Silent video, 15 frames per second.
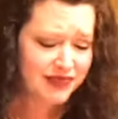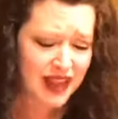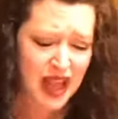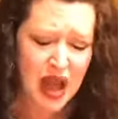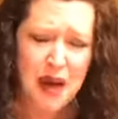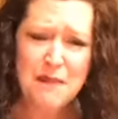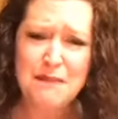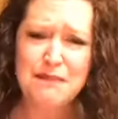
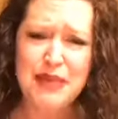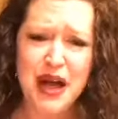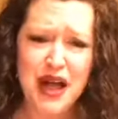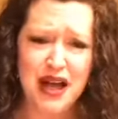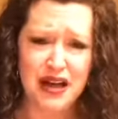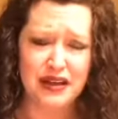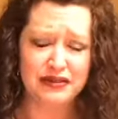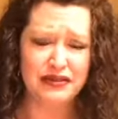
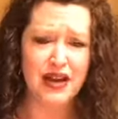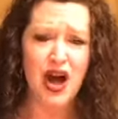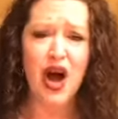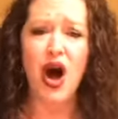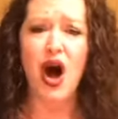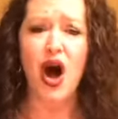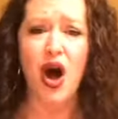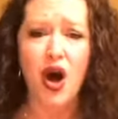above
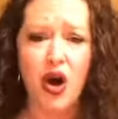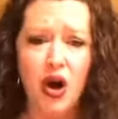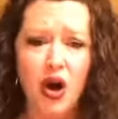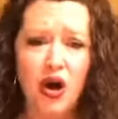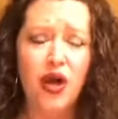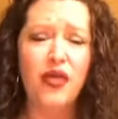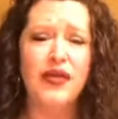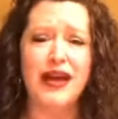
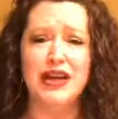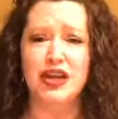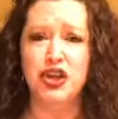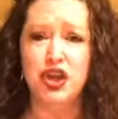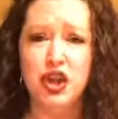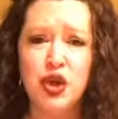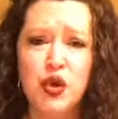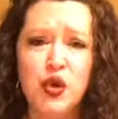all that
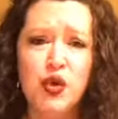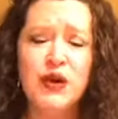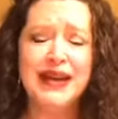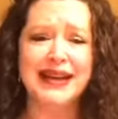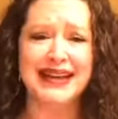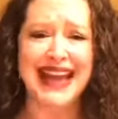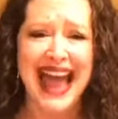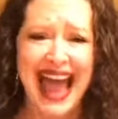you
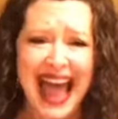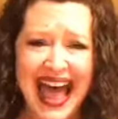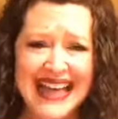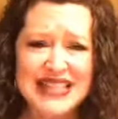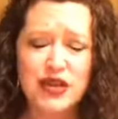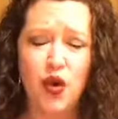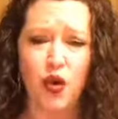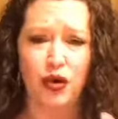can
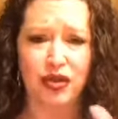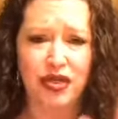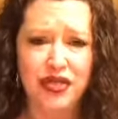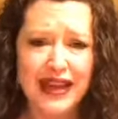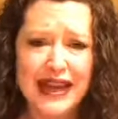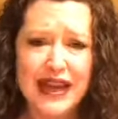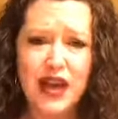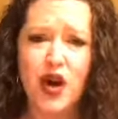ask or
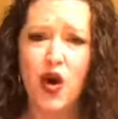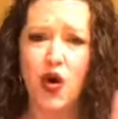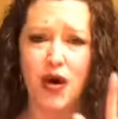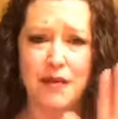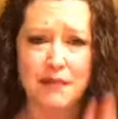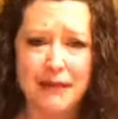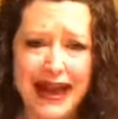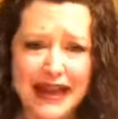think
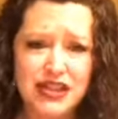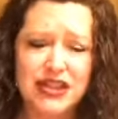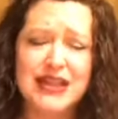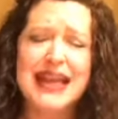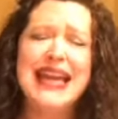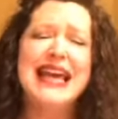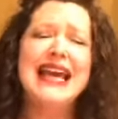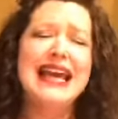or imagine.
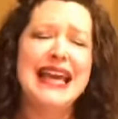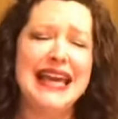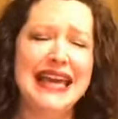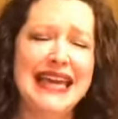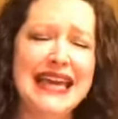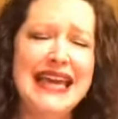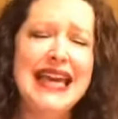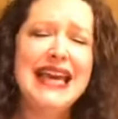
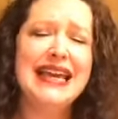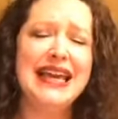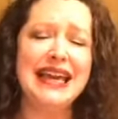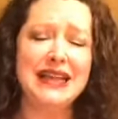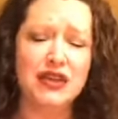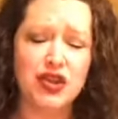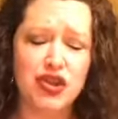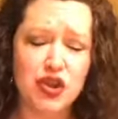He
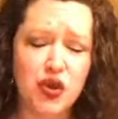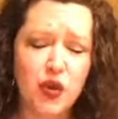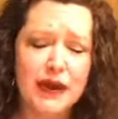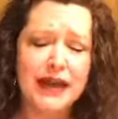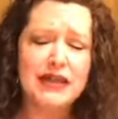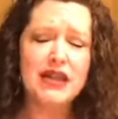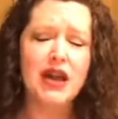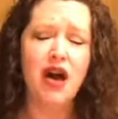can do
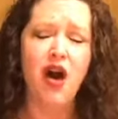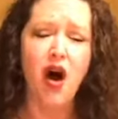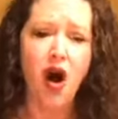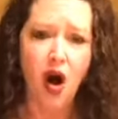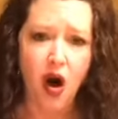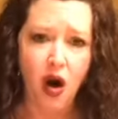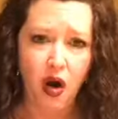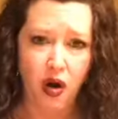it
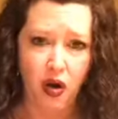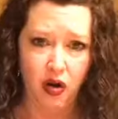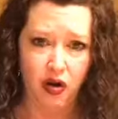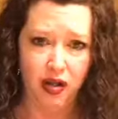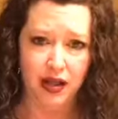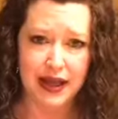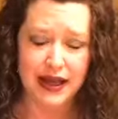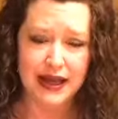all.
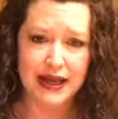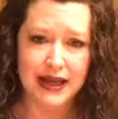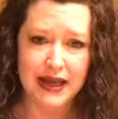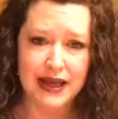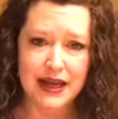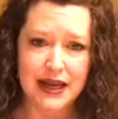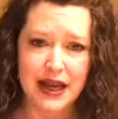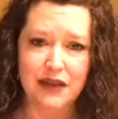
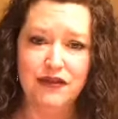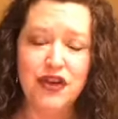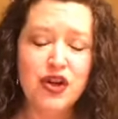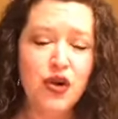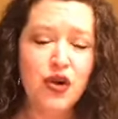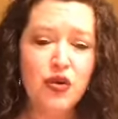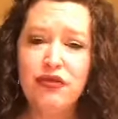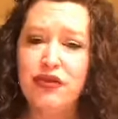If you
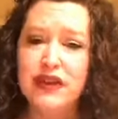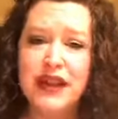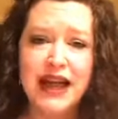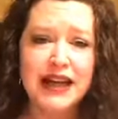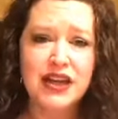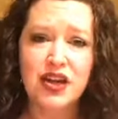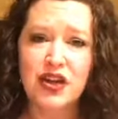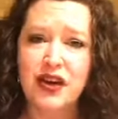don't feel
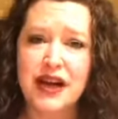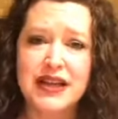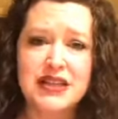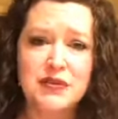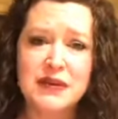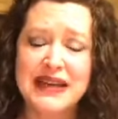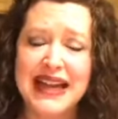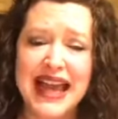like your
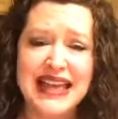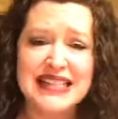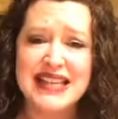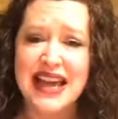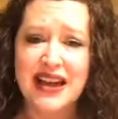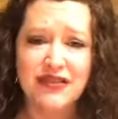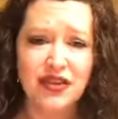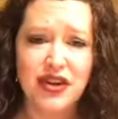husband is
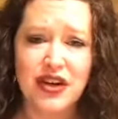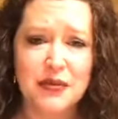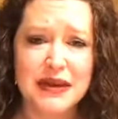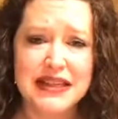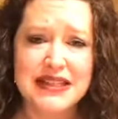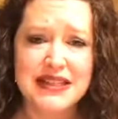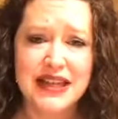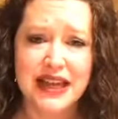ever going to be
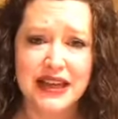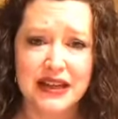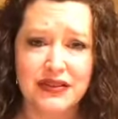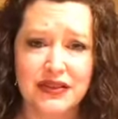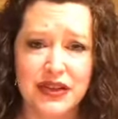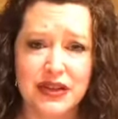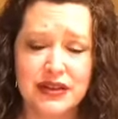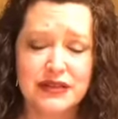saved,